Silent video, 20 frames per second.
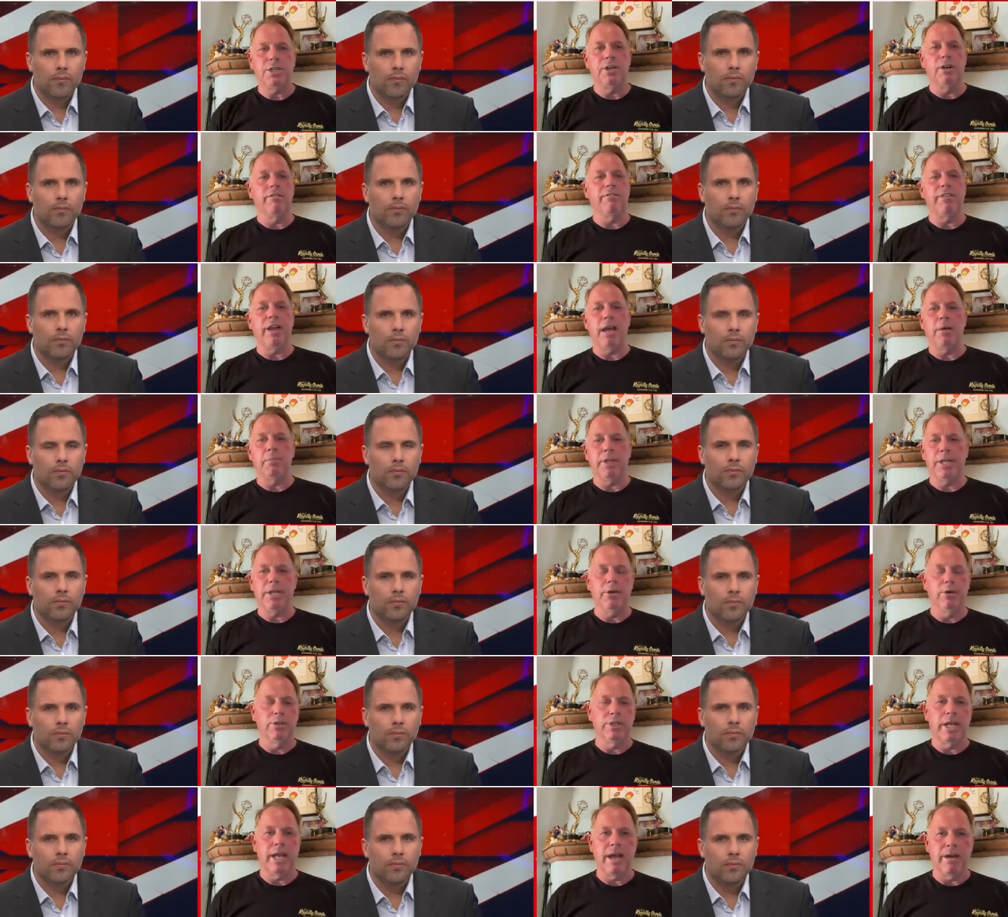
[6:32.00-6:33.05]
Speaker 1: in your family,
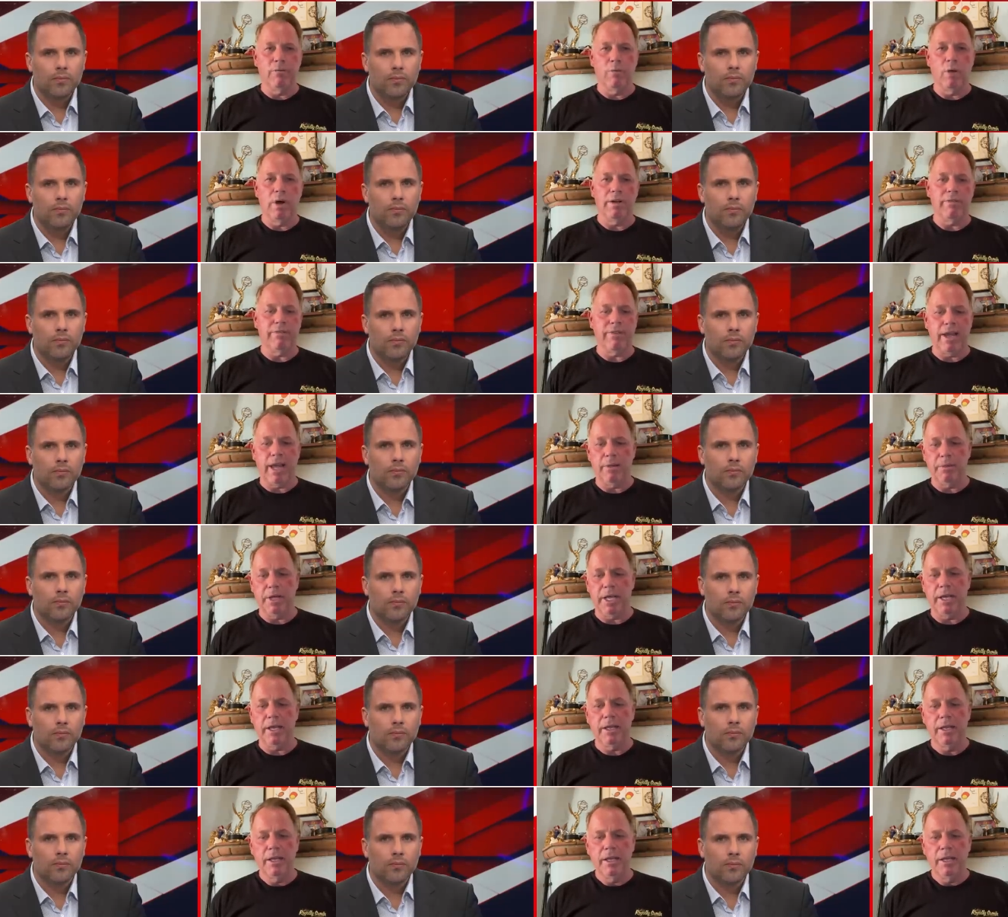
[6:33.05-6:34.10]
you only have one
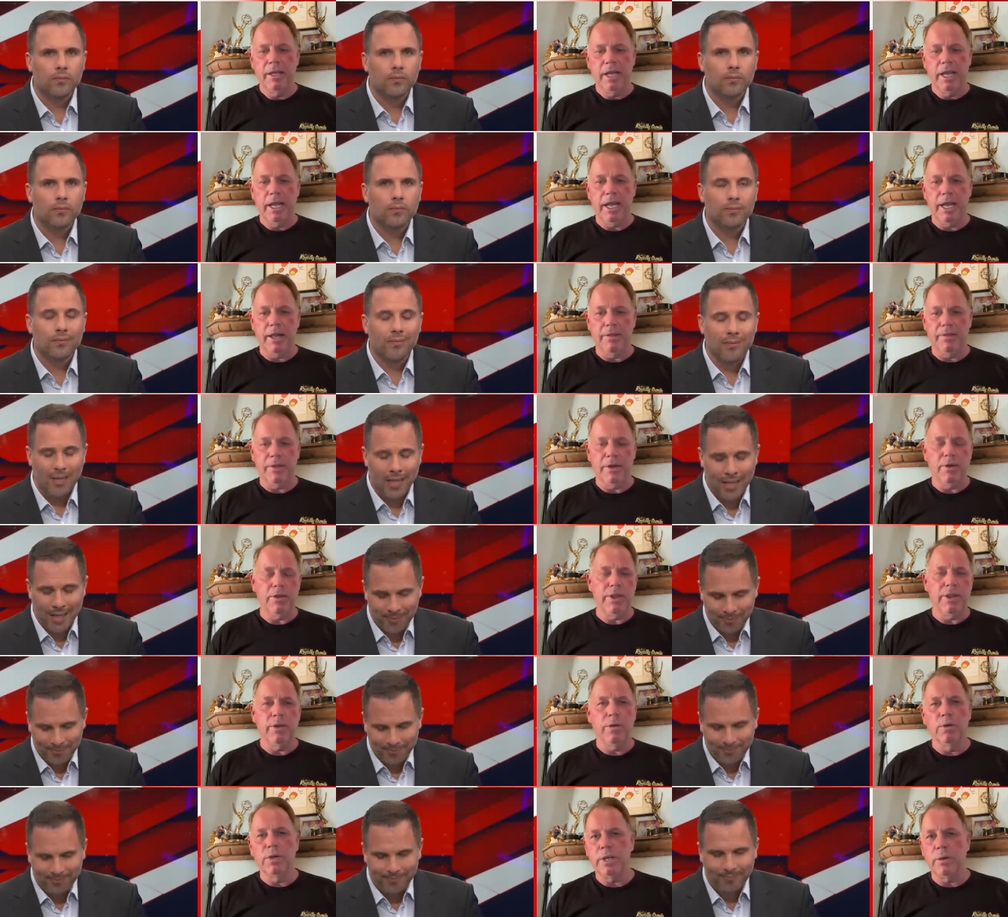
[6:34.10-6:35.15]
family, and they're
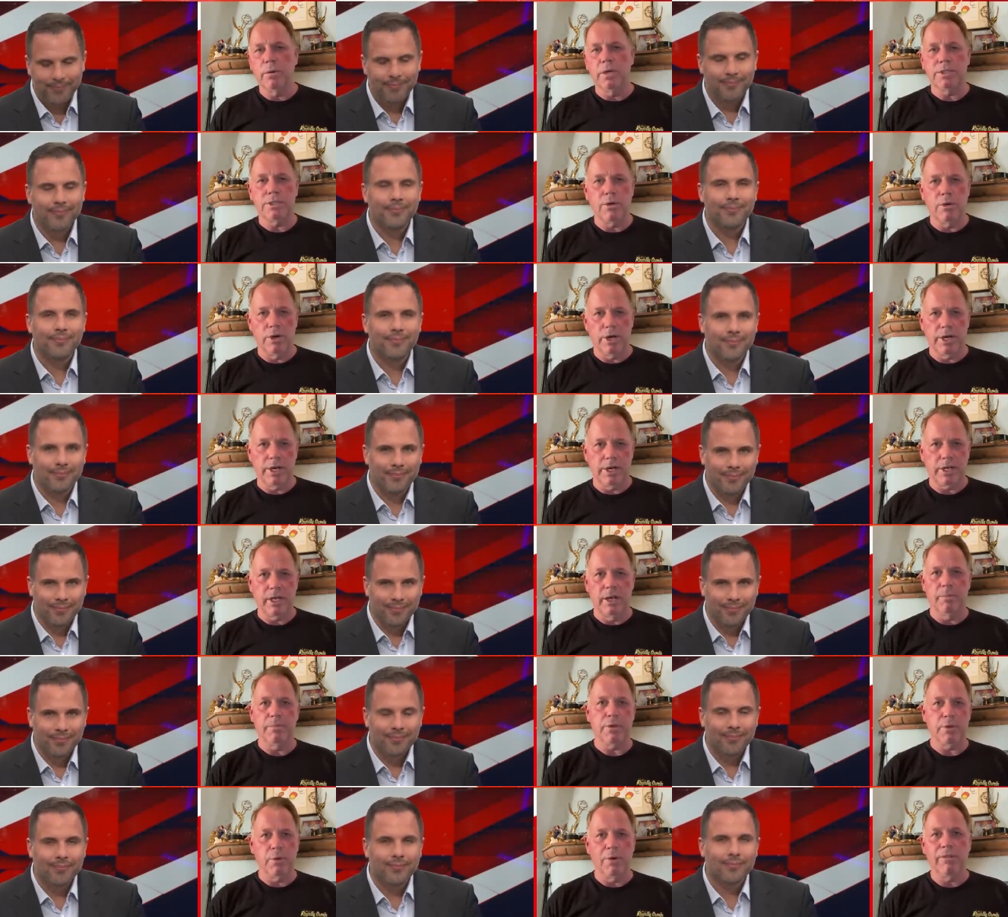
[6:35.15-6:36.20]
the only ones who are
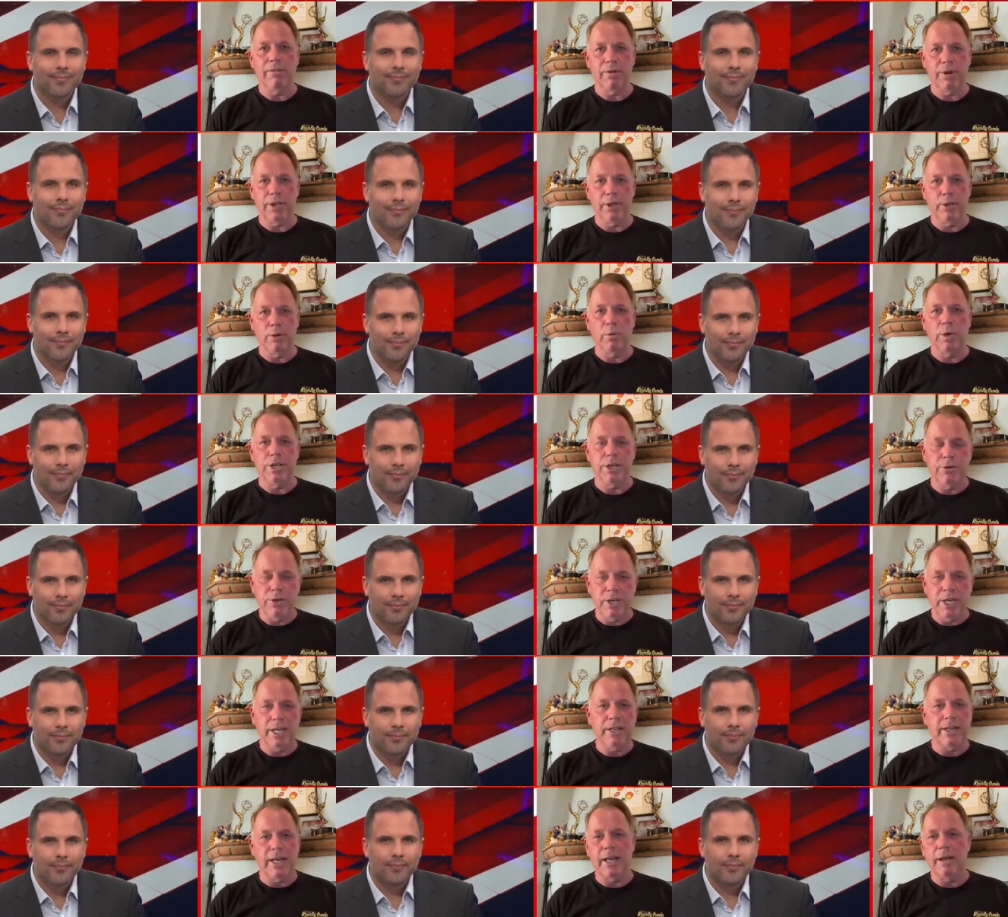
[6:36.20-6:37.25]
true for you when you
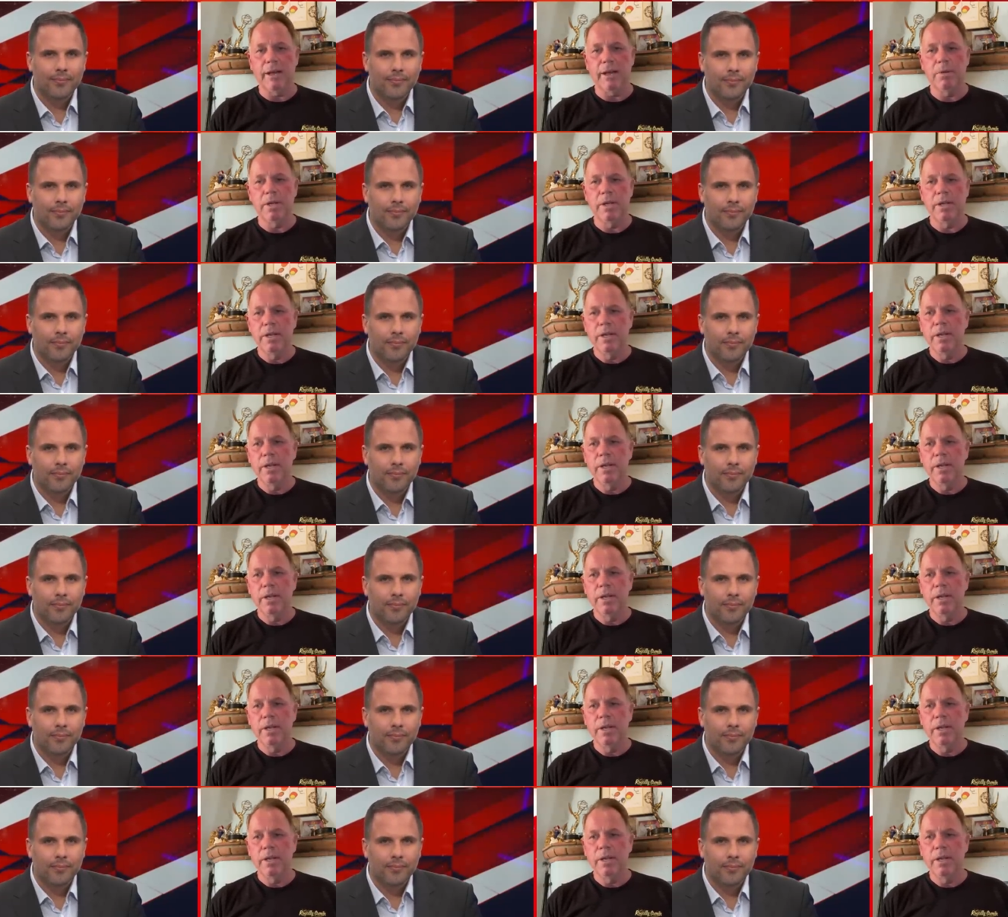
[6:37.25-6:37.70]
need them.